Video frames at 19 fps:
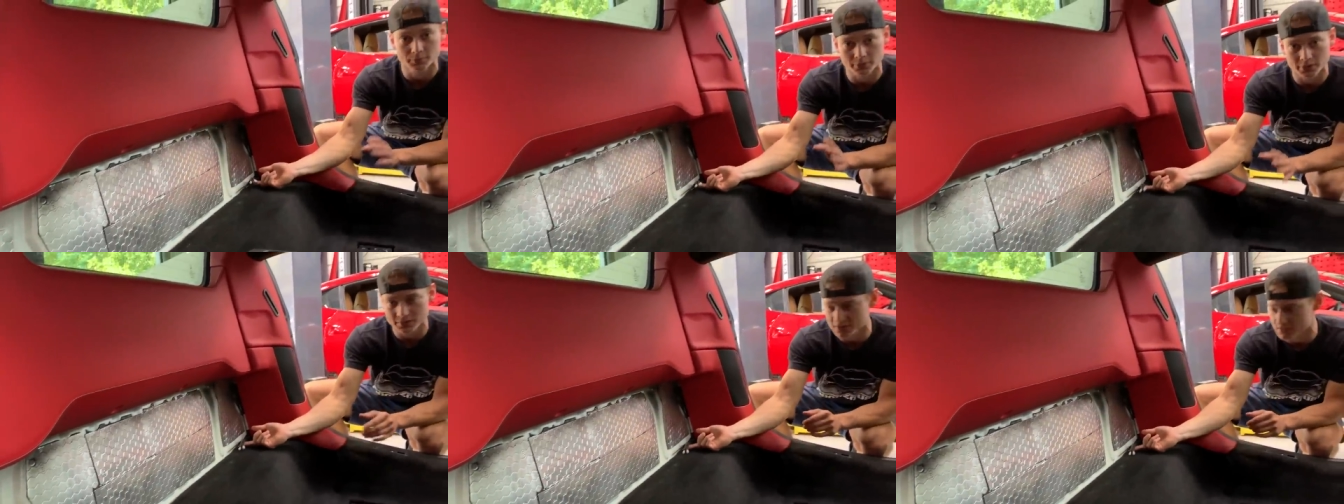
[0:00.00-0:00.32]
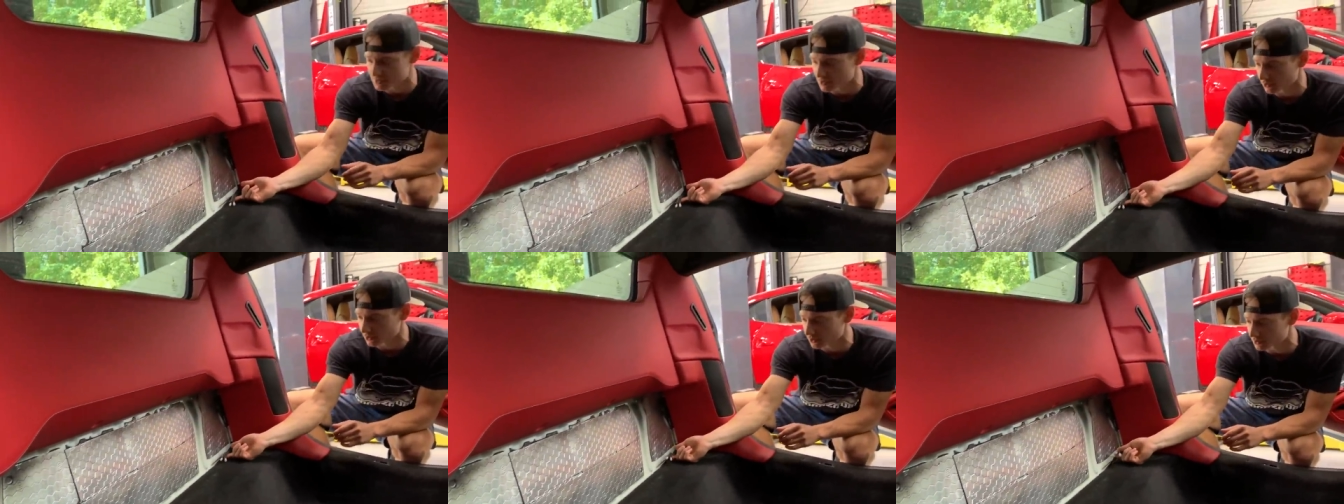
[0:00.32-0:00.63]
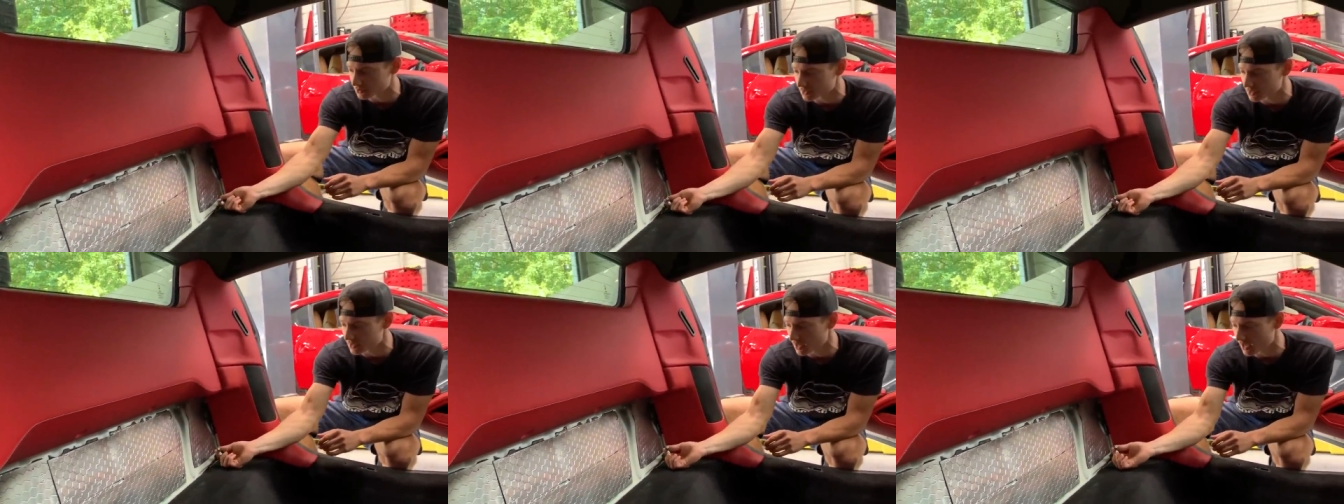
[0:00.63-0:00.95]
previous owner,
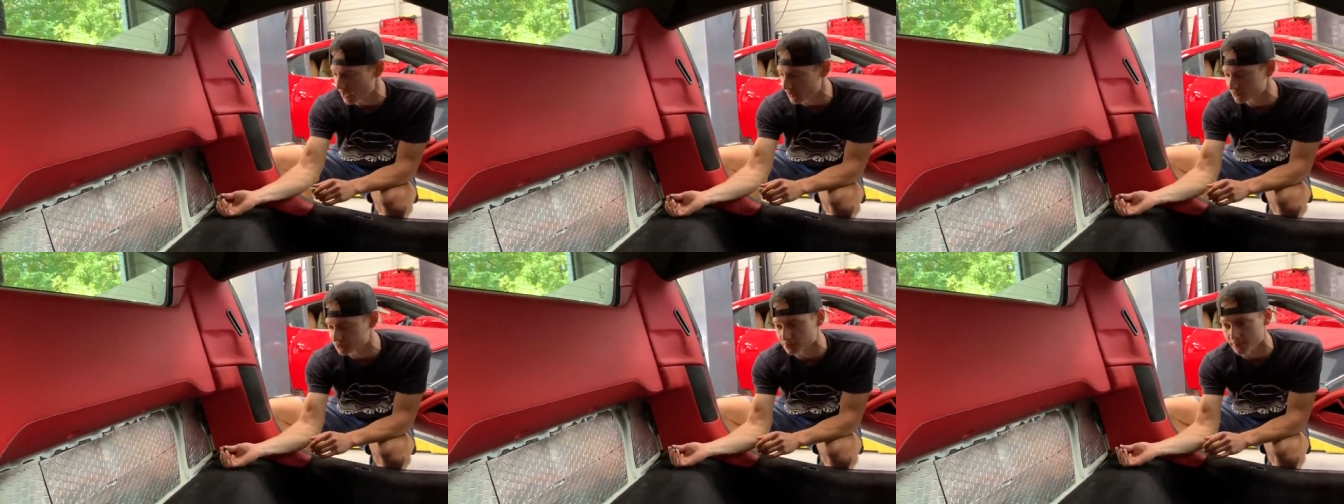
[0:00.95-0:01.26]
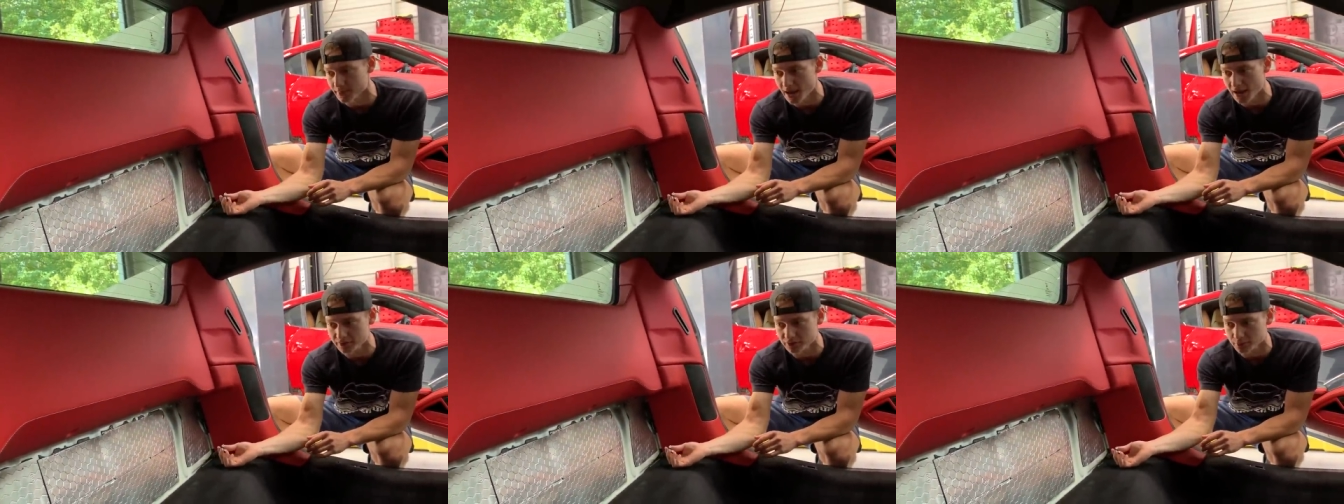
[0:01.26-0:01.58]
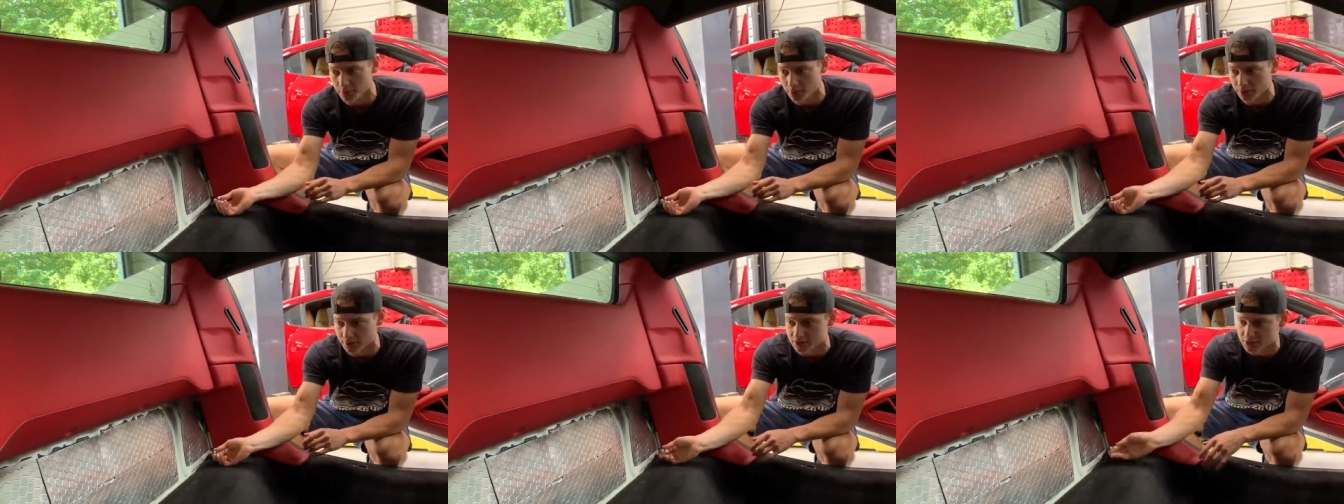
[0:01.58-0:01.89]
did have some
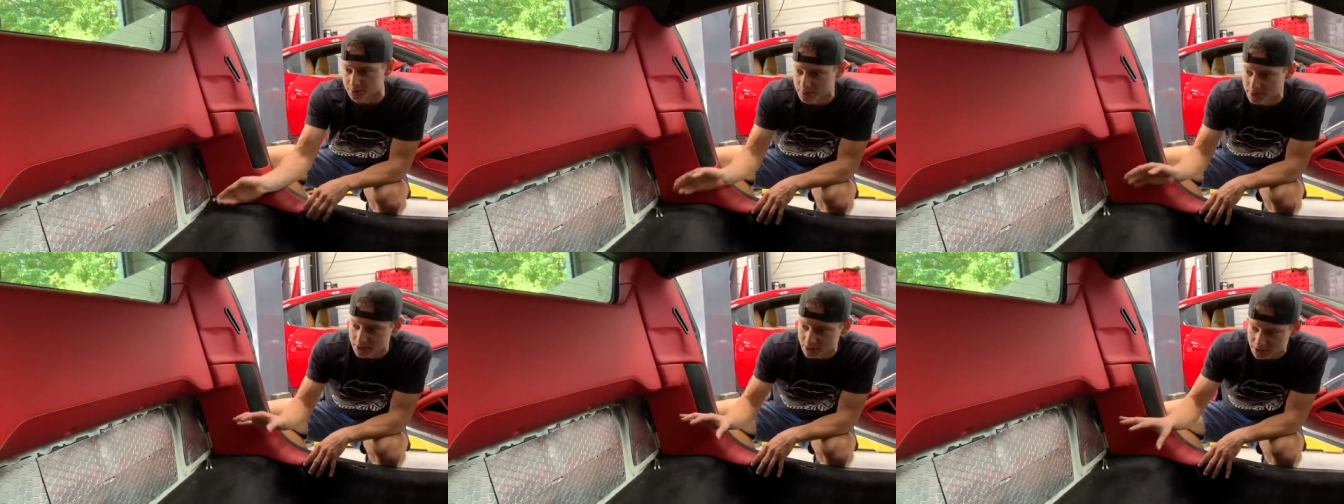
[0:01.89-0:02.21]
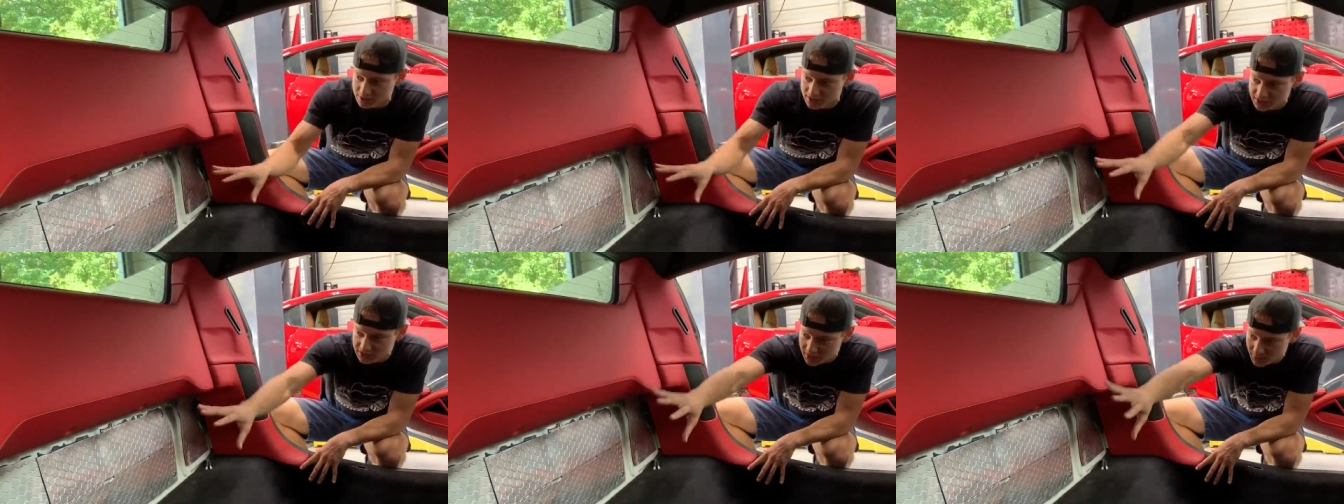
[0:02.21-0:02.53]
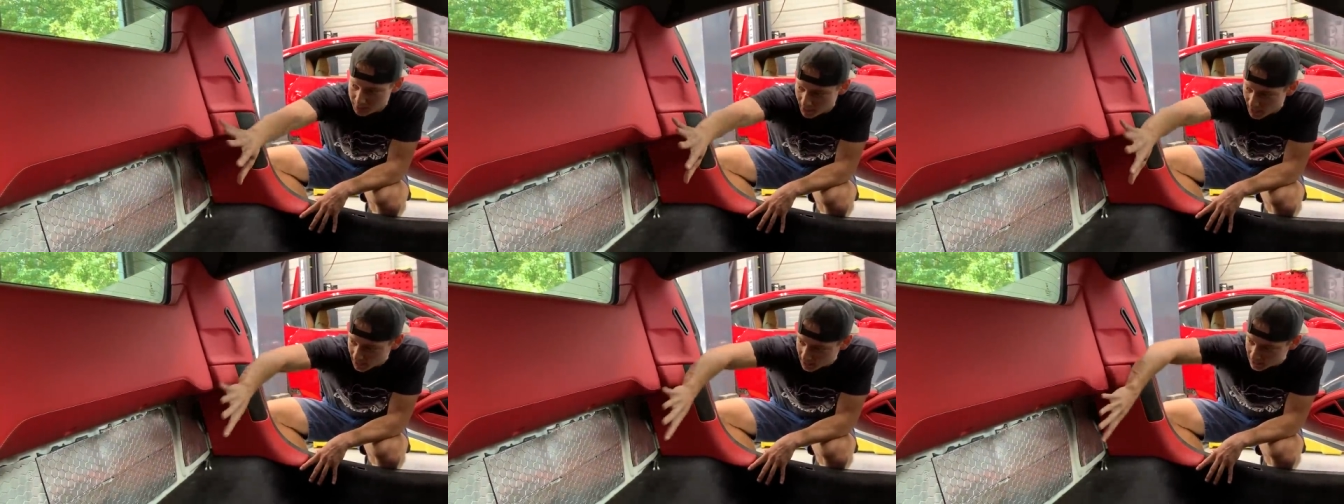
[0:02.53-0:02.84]
aftermarket speaker
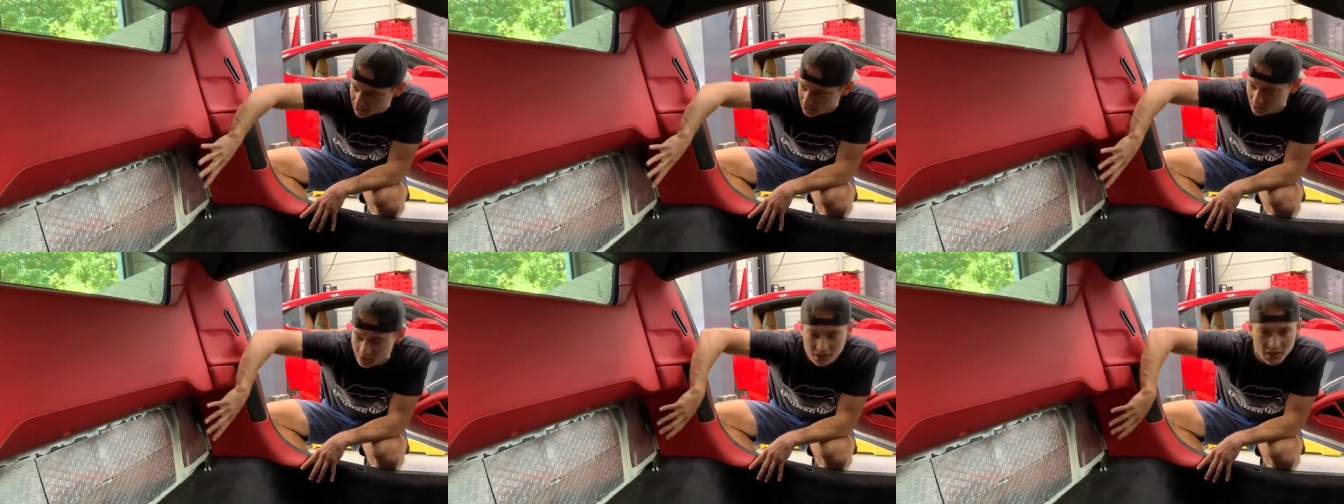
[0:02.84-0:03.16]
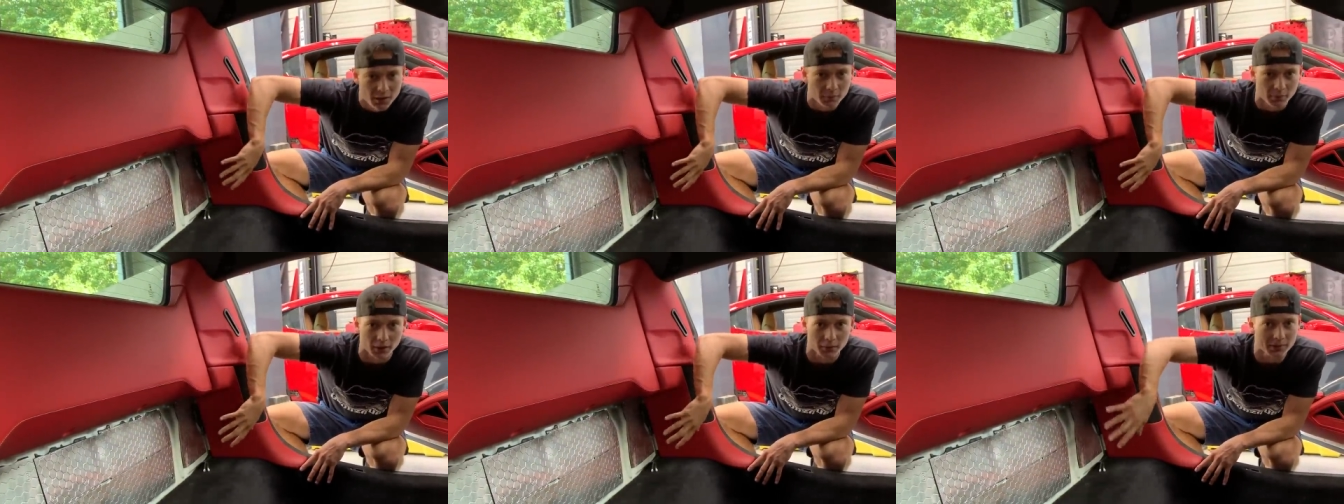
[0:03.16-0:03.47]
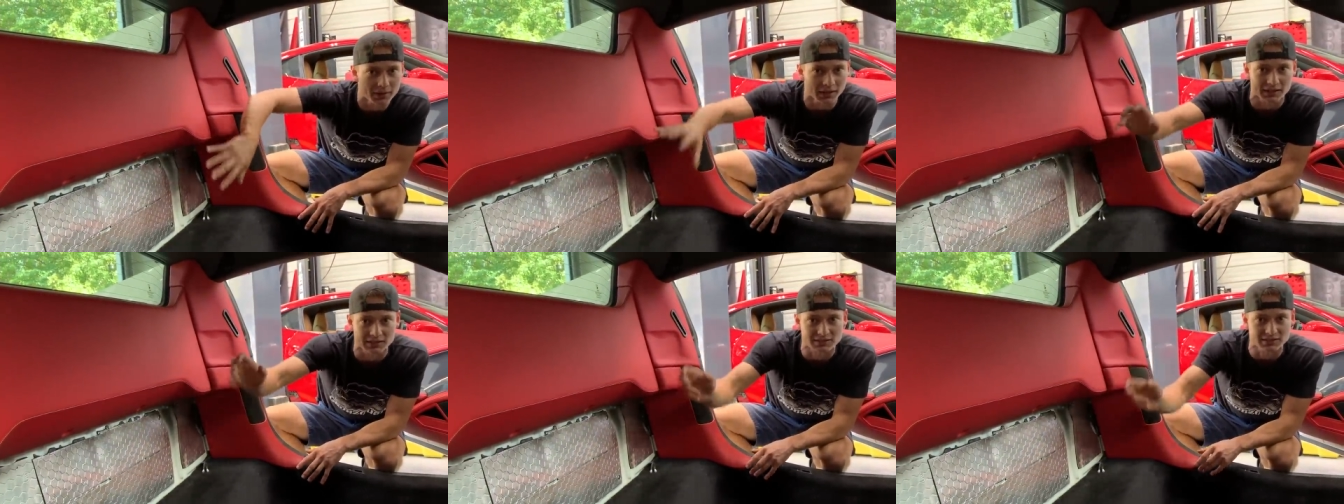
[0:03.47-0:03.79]
system back here,
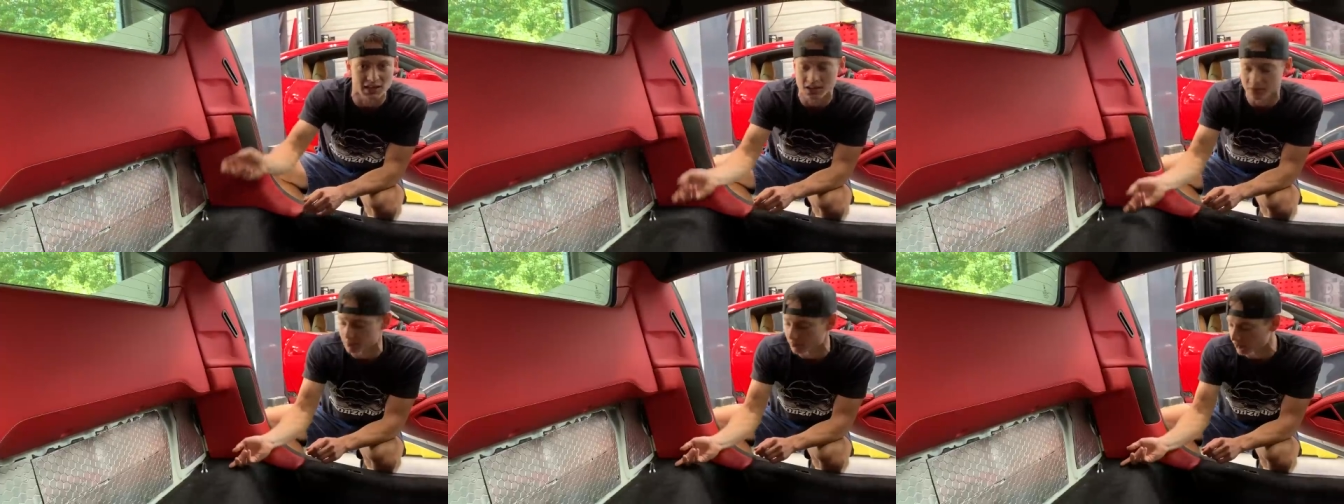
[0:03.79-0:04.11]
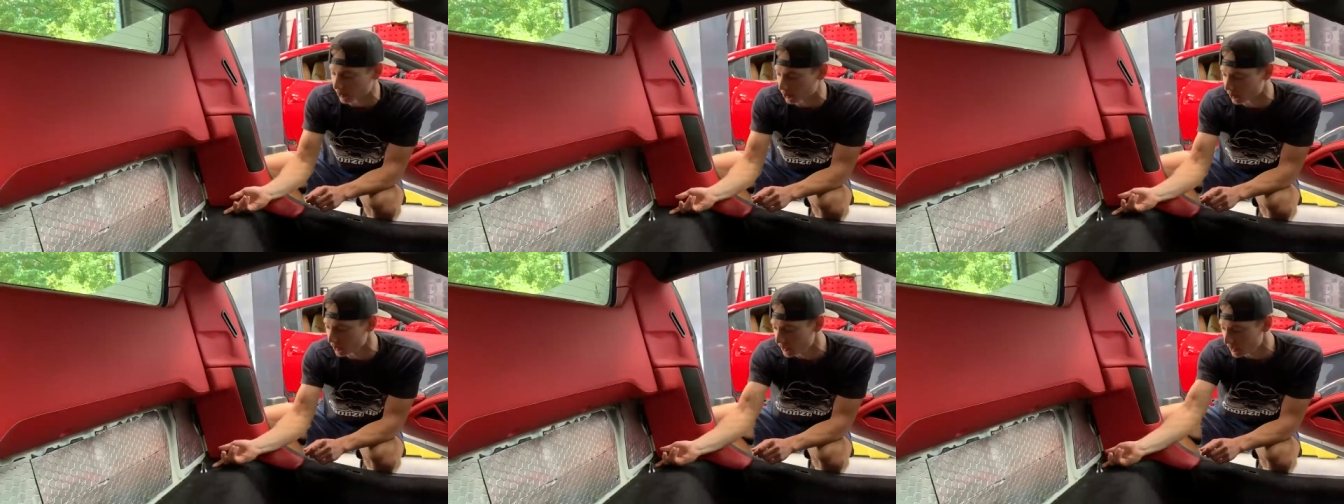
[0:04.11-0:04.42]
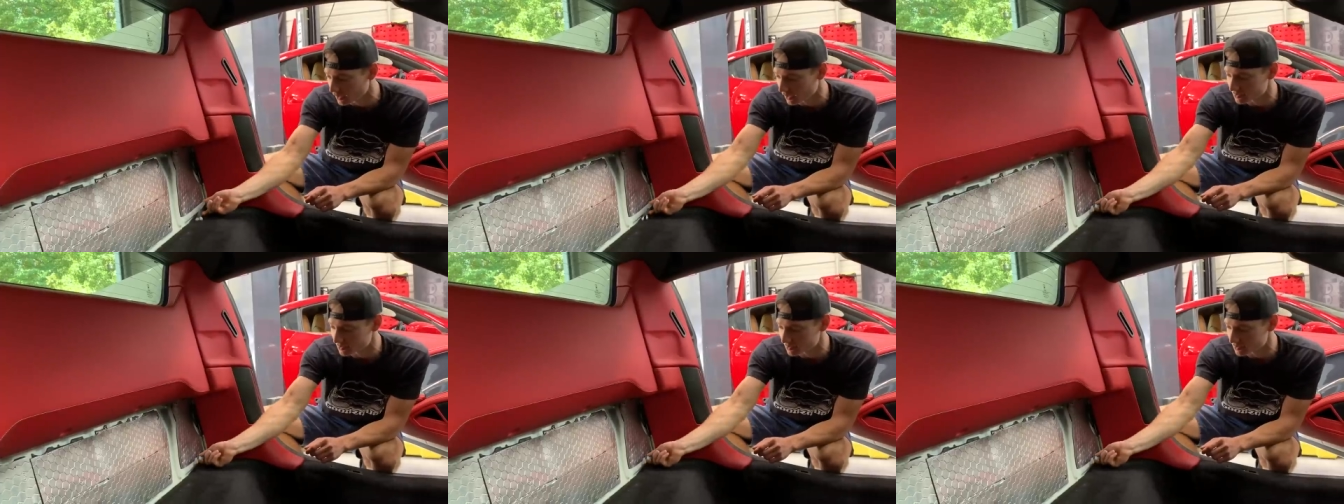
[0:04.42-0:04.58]
probably like a sound bar.